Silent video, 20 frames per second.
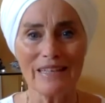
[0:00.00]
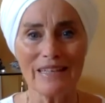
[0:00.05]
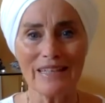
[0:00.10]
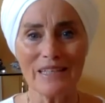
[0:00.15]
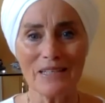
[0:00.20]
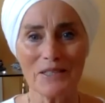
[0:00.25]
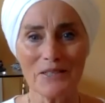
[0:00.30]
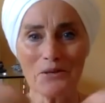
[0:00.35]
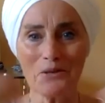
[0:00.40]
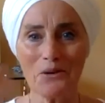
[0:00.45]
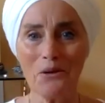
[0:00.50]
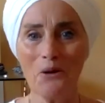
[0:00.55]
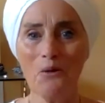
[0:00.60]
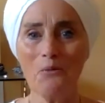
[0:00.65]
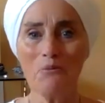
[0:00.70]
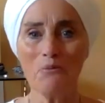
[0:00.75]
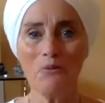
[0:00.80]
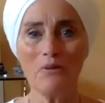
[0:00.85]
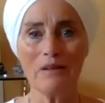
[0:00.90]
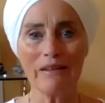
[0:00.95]
get to
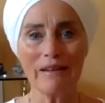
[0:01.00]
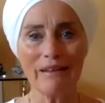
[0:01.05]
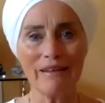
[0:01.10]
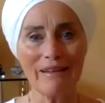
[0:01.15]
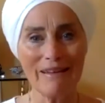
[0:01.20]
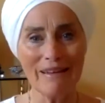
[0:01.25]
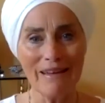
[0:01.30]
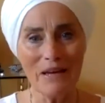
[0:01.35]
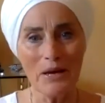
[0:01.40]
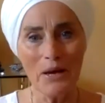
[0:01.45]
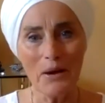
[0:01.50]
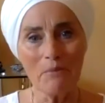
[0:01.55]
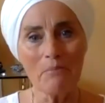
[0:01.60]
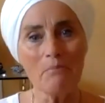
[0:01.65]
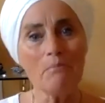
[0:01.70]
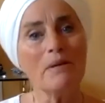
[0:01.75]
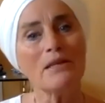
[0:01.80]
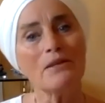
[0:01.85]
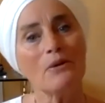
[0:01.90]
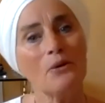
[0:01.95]
hopefully
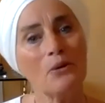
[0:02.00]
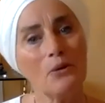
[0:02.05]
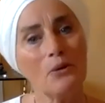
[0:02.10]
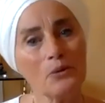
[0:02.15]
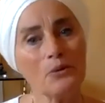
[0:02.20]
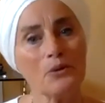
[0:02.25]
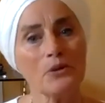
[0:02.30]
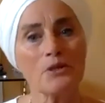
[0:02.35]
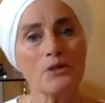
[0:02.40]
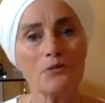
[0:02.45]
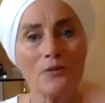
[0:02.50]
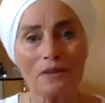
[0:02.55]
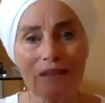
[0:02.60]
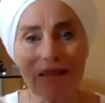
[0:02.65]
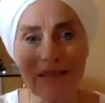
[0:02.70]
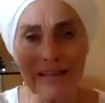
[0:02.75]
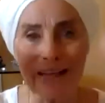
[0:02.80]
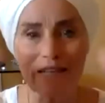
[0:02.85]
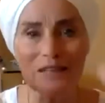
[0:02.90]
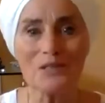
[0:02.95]
be the holders for the
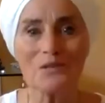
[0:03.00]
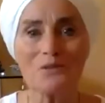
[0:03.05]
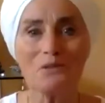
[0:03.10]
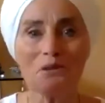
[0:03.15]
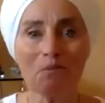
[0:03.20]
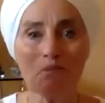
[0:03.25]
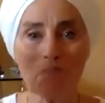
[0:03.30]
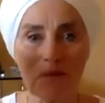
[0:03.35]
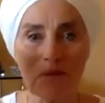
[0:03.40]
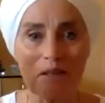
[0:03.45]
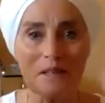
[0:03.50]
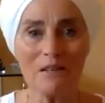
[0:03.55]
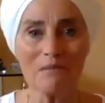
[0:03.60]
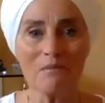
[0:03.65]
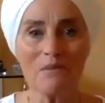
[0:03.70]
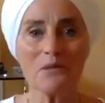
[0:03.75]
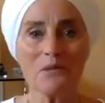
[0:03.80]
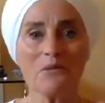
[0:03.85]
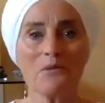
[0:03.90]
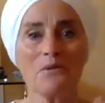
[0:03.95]
next group that
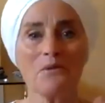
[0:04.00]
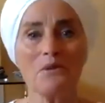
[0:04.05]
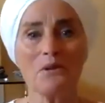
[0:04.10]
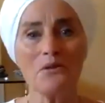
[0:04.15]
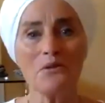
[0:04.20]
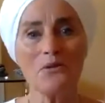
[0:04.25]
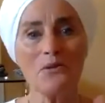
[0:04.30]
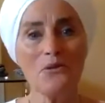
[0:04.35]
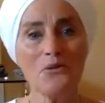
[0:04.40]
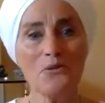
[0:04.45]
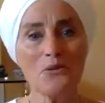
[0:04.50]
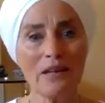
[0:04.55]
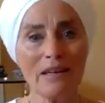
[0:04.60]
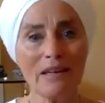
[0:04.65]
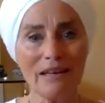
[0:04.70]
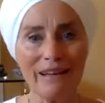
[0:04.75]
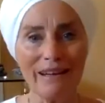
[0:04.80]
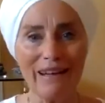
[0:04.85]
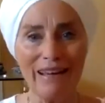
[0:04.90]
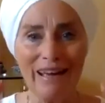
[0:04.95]
comes through, that you
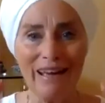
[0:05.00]
can,